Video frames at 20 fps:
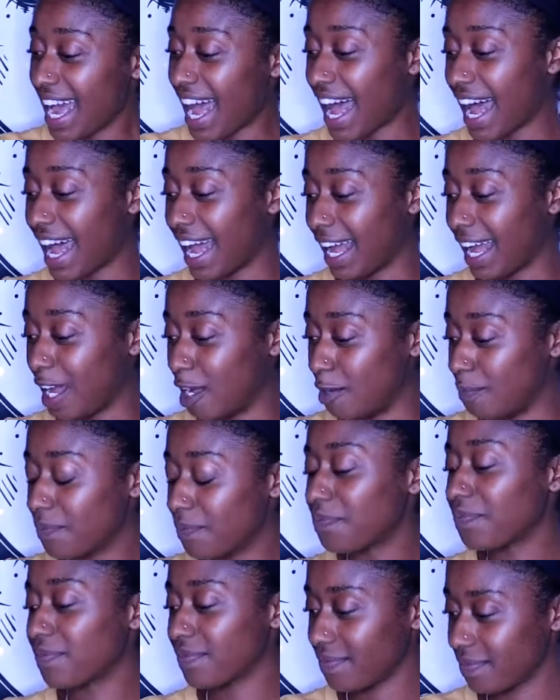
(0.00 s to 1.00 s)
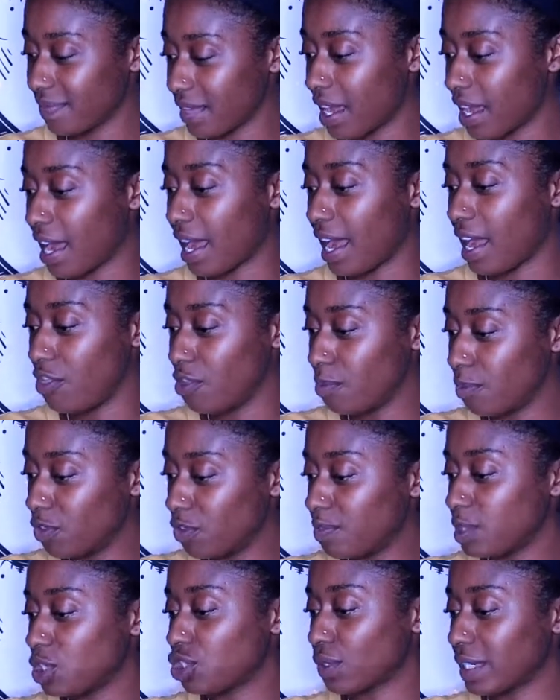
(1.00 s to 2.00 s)
Um, yeah, and the
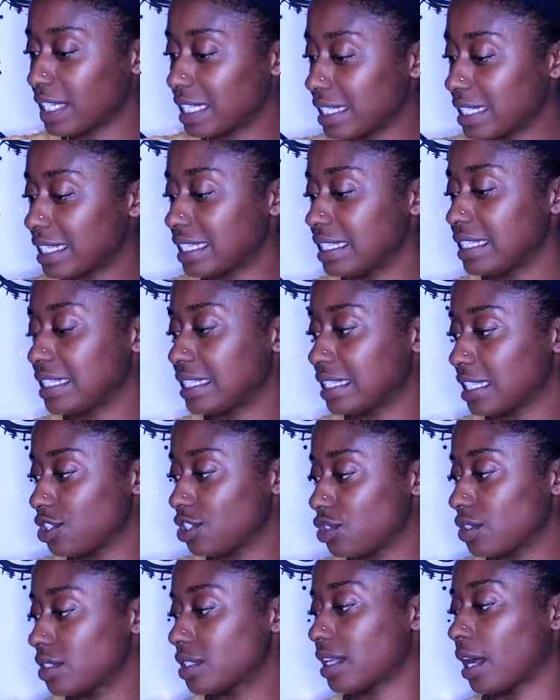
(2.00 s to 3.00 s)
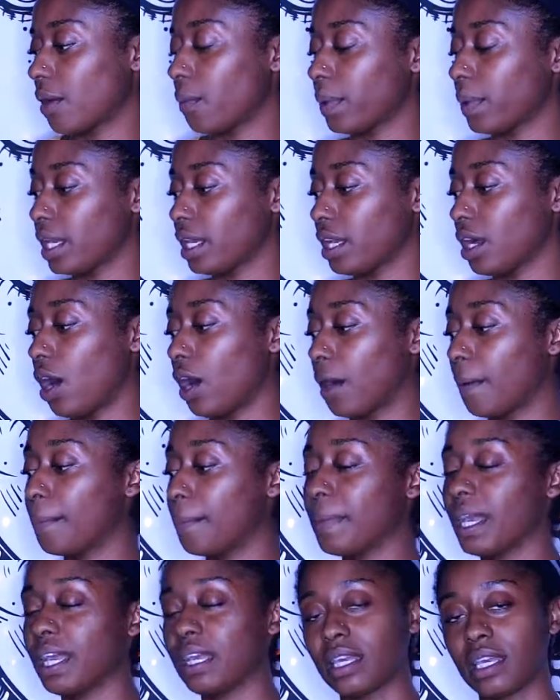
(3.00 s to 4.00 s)
movement choices and decisions that we are
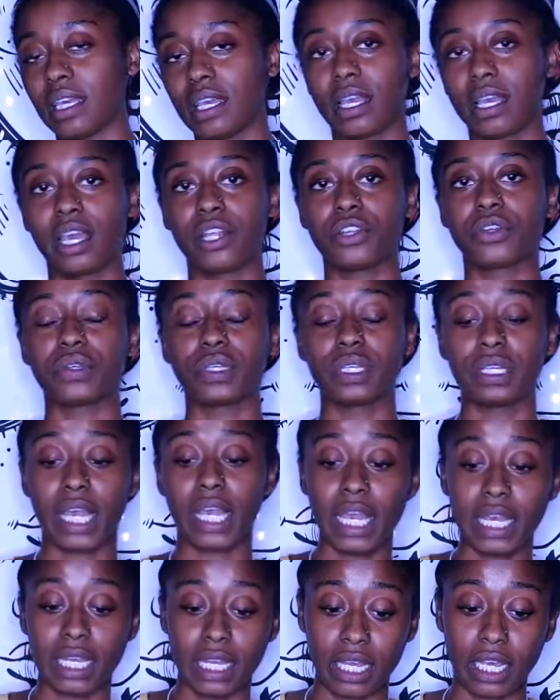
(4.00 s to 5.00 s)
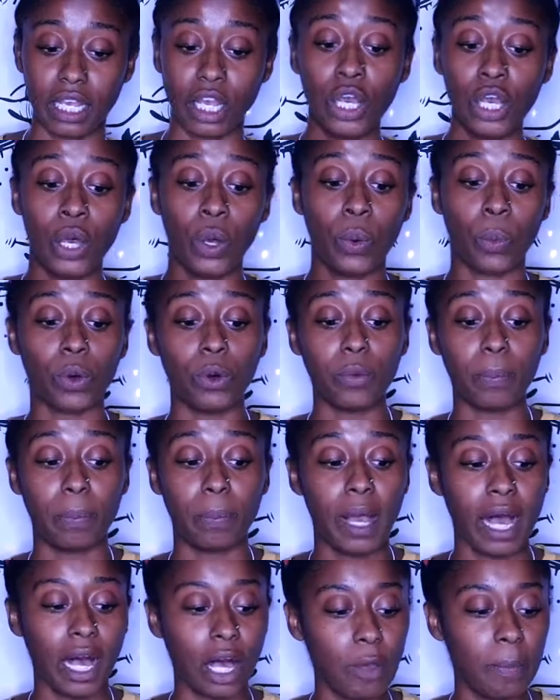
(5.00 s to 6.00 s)
making and creating will
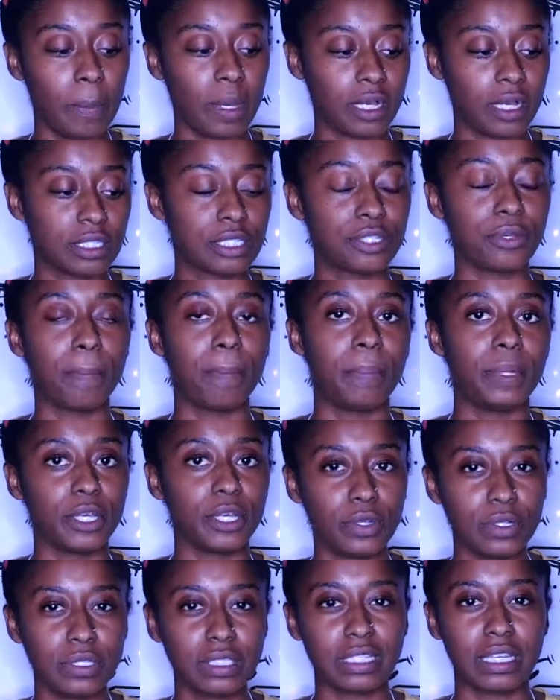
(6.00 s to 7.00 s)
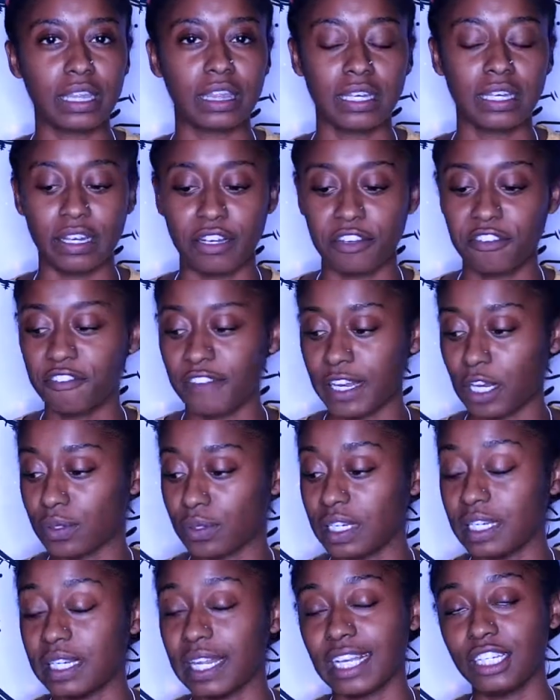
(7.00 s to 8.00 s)
help to build the
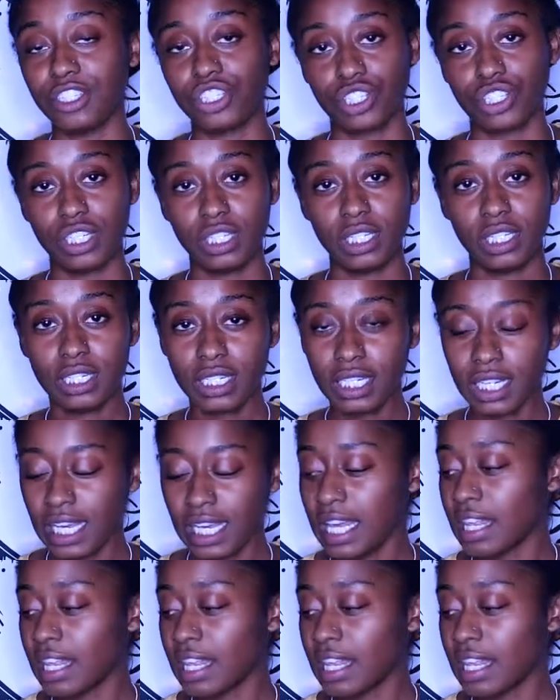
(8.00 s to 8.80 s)
foundation